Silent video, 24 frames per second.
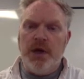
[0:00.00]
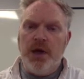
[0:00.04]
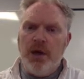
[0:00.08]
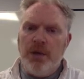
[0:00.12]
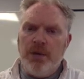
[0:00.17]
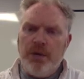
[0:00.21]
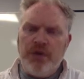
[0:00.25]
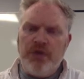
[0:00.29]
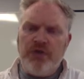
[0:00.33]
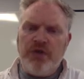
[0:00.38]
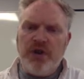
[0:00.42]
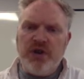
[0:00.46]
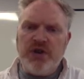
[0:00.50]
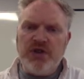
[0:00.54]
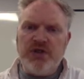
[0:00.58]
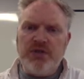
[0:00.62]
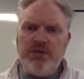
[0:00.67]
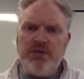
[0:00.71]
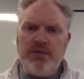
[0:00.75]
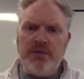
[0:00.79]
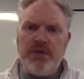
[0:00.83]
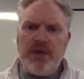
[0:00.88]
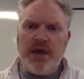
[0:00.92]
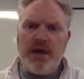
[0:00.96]
But there are
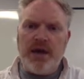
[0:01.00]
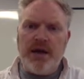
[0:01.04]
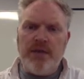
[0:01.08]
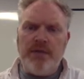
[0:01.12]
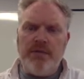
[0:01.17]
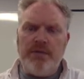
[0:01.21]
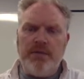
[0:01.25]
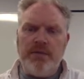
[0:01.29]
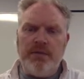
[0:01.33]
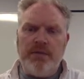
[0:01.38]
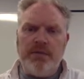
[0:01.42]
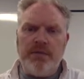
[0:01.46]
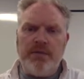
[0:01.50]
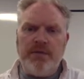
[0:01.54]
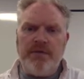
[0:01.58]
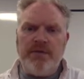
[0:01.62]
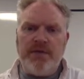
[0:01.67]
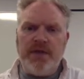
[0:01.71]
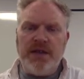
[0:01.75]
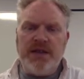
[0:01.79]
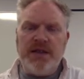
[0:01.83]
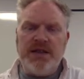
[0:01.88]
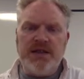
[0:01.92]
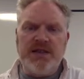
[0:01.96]
some
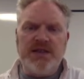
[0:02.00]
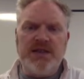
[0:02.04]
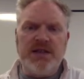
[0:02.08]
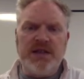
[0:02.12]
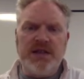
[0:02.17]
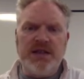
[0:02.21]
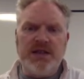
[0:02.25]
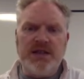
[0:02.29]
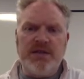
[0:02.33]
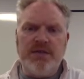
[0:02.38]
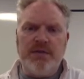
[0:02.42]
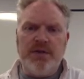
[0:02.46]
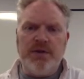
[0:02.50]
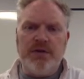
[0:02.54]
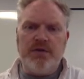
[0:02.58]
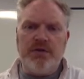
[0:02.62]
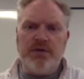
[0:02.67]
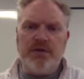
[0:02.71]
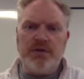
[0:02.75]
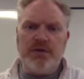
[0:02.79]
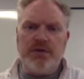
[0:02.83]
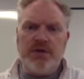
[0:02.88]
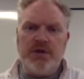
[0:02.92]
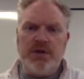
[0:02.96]
fairly distinctive
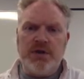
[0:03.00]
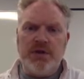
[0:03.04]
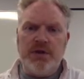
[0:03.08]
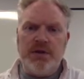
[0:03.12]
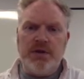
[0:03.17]
minerals.